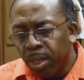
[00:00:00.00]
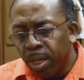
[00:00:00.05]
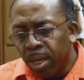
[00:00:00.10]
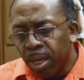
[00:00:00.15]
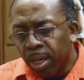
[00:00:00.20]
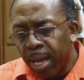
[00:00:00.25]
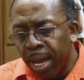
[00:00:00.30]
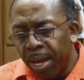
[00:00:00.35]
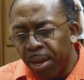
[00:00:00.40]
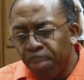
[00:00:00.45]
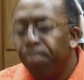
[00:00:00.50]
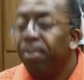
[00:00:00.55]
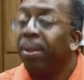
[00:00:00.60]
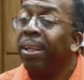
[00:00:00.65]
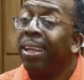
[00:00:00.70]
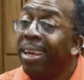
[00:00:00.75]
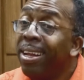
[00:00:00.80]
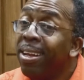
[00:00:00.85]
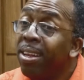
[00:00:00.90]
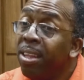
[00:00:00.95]
kind of
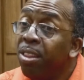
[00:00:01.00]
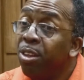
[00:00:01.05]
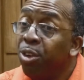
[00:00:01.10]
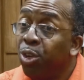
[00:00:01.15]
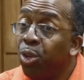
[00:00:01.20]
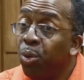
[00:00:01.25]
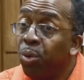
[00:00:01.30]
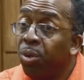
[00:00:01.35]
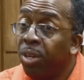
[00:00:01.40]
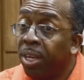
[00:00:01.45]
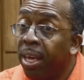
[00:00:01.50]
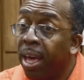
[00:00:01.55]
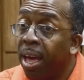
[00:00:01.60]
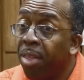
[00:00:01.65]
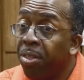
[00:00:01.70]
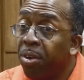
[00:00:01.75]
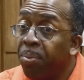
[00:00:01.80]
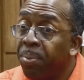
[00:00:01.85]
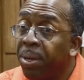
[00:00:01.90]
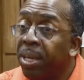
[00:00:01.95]
blend the two
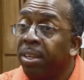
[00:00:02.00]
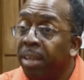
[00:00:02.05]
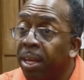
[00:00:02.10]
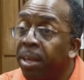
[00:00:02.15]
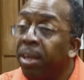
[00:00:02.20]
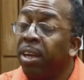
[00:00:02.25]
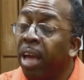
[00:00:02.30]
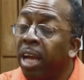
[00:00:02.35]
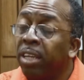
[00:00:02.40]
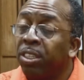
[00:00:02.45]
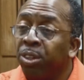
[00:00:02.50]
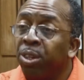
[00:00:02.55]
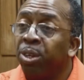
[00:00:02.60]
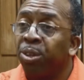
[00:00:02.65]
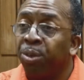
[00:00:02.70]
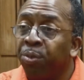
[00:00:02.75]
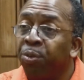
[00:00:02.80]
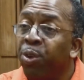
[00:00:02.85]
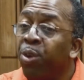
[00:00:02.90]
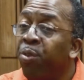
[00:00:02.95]
together, because
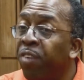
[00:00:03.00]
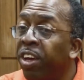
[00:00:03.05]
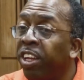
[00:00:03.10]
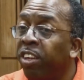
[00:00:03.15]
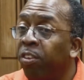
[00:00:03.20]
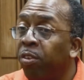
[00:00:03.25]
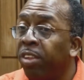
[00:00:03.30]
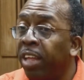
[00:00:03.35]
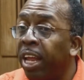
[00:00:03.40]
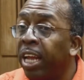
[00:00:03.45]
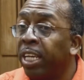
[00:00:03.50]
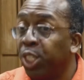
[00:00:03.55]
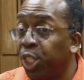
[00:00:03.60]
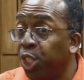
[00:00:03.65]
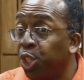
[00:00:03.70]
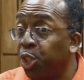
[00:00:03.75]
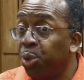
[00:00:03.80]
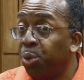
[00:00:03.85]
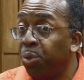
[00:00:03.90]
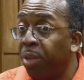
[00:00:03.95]
there's a few festivals that
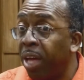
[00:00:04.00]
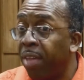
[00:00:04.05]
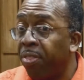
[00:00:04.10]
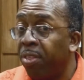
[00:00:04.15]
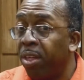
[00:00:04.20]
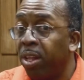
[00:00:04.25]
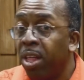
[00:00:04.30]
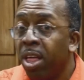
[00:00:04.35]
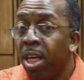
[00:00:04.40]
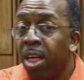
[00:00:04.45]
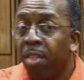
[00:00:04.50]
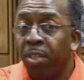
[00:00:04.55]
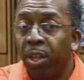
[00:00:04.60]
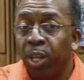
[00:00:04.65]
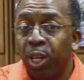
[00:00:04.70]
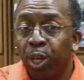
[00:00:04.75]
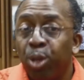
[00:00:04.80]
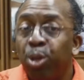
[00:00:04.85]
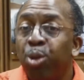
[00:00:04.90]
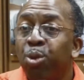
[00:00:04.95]
actually do that. They'll
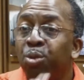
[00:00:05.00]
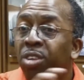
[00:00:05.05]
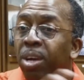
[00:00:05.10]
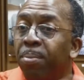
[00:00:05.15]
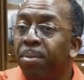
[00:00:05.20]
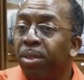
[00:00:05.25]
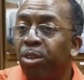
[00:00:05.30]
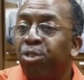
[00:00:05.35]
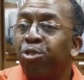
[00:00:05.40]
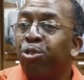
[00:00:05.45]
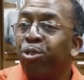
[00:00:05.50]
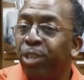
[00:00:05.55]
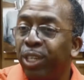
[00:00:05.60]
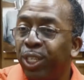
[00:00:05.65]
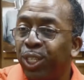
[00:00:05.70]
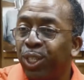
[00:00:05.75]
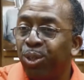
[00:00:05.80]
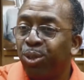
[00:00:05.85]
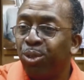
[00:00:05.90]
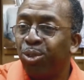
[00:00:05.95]
include some of the
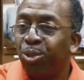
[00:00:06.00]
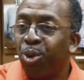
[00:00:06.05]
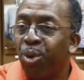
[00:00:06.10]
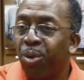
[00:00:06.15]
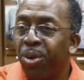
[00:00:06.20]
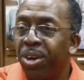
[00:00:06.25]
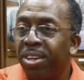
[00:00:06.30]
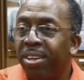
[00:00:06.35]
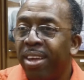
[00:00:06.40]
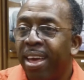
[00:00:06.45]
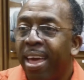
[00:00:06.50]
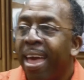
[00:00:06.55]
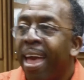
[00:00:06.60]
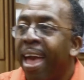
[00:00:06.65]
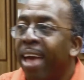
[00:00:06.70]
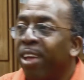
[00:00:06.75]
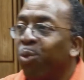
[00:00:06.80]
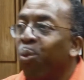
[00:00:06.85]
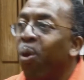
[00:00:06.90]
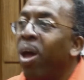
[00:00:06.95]
traditional stories
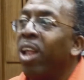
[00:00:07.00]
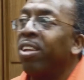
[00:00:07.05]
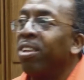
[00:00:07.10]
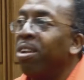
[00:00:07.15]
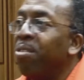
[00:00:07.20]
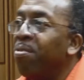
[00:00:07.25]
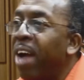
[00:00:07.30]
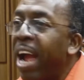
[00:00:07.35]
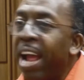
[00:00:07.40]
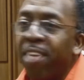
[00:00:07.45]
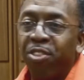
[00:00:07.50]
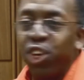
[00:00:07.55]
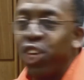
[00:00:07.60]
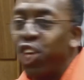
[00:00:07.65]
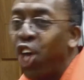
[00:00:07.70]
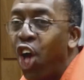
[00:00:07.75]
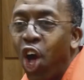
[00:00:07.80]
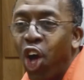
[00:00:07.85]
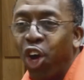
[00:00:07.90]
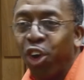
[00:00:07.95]
as well as invite the
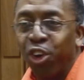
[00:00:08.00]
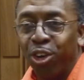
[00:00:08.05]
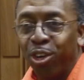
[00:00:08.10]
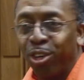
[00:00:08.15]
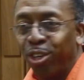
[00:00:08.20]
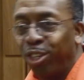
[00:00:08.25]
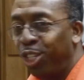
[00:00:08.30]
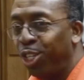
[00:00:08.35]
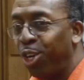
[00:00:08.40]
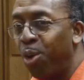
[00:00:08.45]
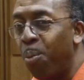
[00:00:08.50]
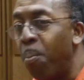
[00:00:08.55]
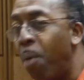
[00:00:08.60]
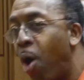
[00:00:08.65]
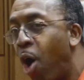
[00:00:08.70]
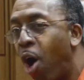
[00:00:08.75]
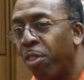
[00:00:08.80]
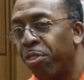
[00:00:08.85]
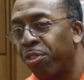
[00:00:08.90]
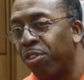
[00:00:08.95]
younger,
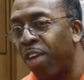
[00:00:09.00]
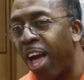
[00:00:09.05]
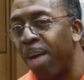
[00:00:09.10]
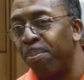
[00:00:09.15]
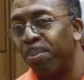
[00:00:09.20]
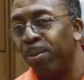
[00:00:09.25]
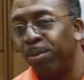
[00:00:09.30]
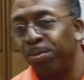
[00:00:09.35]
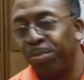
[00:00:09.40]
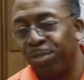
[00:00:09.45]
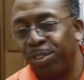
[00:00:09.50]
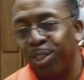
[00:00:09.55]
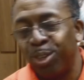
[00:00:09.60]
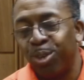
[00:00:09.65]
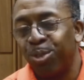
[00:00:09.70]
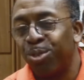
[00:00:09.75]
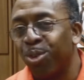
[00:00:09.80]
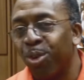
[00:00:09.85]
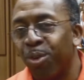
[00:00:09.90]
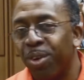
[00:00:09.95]
Moth type of,
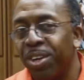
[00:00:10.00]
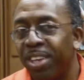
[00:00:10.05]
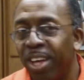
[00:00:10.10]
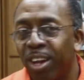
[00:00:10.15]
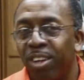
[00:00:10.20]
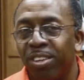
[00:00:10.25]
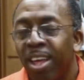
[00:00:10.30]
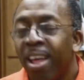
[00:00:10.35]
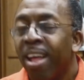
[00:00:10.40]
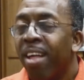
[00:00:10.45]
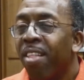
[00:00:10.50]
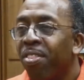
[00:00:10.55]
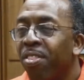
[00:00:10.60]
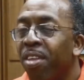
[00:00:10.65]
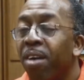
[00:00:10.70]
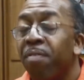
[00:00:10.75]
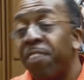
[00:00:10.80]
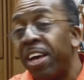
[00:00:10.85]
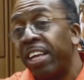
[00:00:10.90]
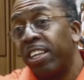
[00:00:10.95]
storytellers.
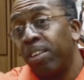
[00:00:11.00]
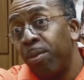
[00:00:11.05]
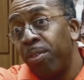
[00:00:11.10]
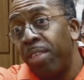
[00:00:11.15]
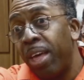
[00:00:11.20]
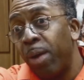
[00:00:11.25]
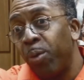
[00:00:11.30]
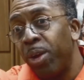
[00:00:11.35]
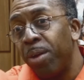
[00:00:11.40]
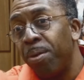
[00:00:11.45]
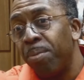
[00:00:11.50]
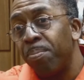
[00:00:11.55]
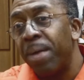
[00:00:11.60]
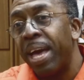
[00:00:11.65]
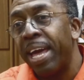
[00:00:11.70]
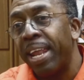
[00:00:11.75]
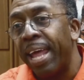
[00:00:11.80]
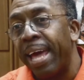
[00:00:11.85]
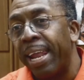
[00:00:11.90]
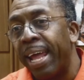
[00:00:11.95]
The festival that we
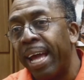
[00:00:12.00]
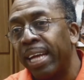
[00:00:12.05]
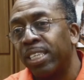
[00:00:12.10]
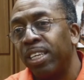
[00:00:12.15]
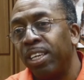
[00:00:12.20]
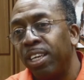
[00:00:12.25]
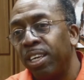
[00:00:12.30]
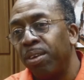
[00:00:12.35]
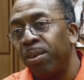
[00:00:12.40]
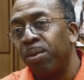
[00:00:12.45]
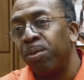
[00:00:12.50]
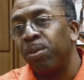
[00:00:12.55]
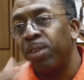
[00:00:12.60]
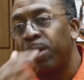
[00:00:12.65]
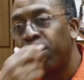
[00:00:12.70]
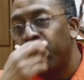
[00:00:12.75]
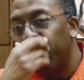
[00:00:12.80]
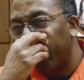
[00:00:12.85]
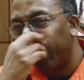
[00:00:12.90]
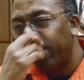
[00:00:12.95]
met at, actually, it
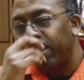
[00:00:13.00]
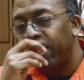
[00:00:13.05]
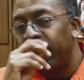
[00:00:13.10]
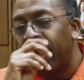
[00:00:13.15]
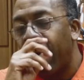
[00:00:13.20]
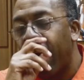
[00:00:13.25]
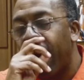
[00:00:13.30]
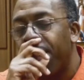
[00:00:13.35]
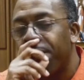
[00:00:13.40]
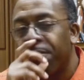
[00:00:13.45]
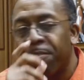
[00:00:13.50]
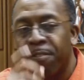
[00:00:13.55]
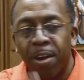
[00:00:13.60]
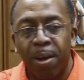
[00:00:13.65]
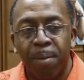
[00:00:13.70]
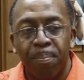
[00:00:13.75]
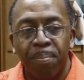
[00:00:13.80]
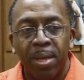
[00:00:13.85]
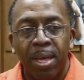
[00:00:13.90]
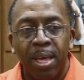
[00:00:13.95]
was a guy from